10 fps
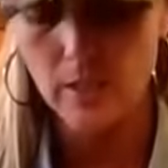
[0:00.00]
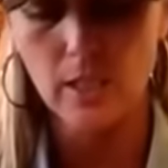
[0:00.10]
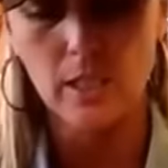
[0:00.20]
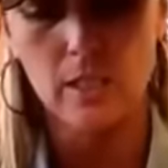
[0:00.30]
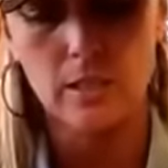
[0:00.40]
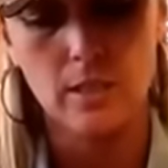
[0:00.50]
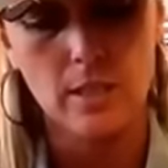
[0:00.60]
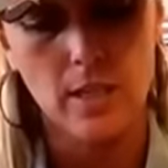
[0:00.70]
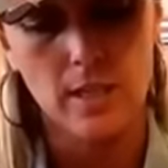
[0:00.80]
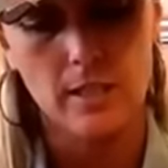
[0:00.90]
of these.
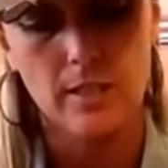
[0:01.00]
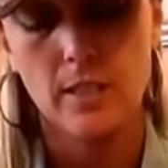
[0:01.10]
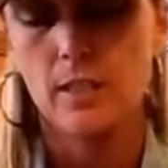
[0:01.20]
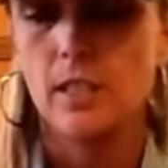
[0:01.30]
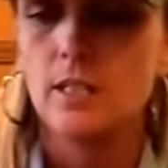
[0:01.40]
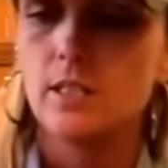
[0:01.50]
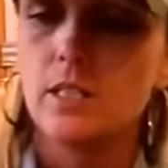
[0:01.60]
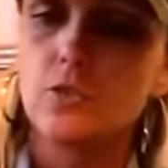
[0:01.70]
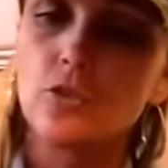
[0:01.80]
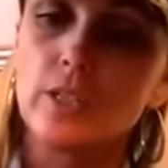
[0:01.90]
I hadn't seen these.
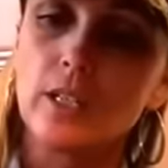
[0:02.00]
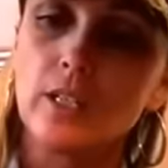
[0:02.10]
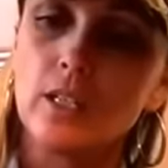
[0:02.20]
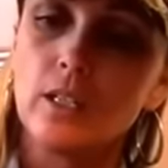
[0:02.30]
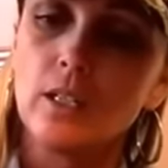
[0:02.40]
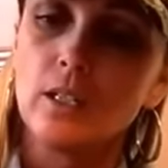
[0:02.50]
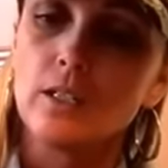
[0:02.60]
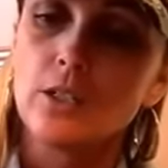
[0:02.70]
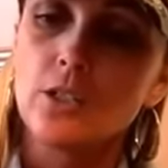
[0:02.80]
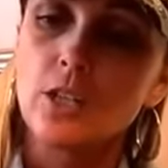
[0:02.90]
These are the
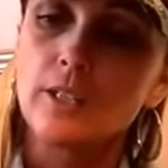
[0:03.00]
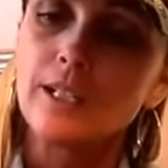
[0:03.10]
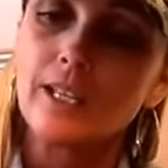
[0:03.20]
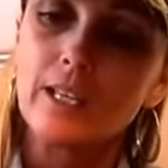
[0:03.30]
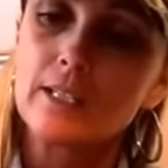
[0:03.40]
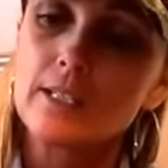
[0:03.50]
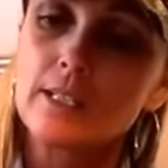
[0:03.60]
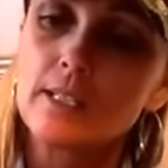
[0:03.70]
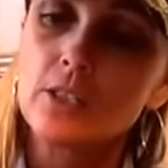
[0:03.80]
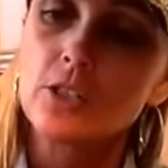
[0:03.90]

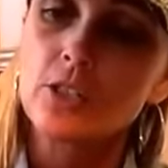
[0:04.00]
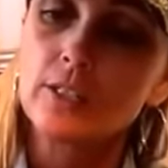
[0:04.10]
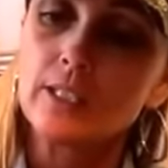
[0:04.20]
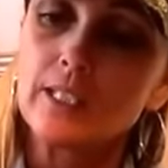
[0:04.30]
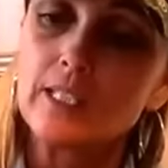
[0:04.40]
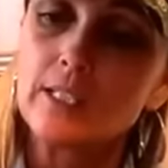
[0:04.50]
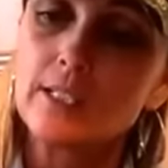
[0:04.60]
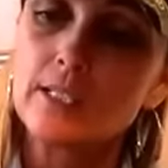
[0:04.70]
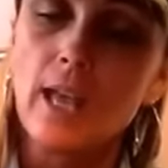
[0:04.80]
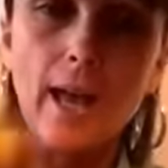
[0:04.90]
Chudleigh's,
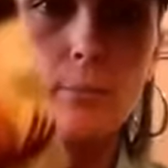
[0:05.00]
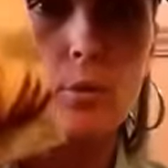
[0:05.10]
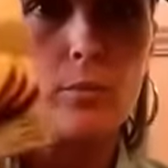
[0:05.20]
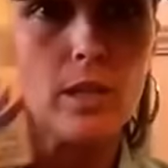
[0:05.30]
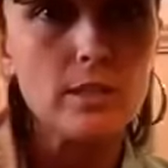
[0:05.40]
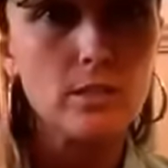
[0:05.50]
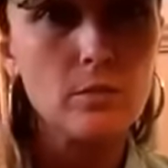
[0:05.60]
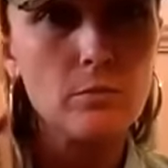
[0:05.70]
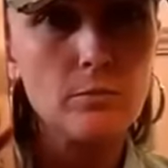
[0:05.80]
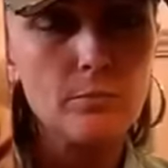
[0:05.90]
Chudleigh's apple
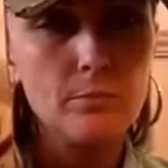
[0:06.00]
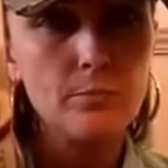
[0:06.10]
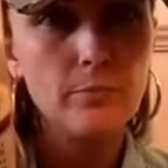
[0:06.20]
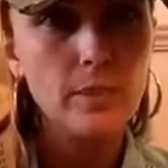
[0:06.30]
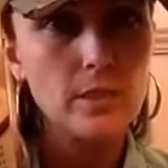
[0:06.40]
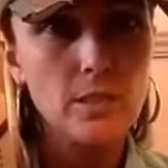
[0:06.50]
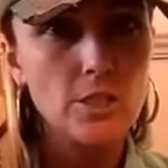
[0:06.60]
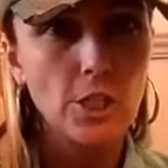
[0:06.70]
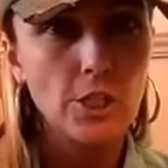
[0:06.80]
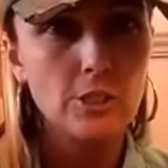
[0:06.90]
blossom
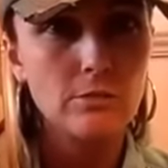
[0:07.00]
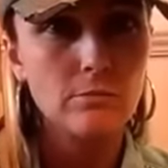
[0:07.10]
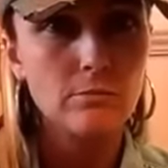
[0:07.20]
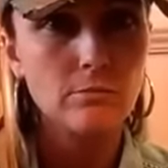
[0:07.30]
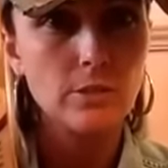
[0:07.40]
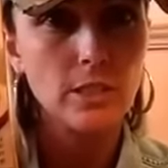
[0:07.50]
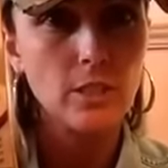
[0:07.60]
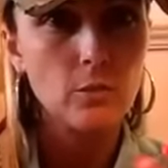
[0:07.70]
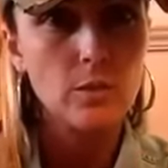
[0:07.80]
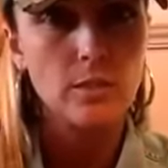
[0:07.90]
dessert. You
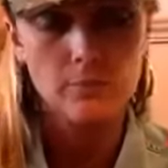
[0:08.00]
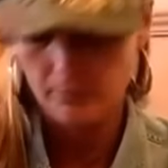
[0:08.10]
know, you,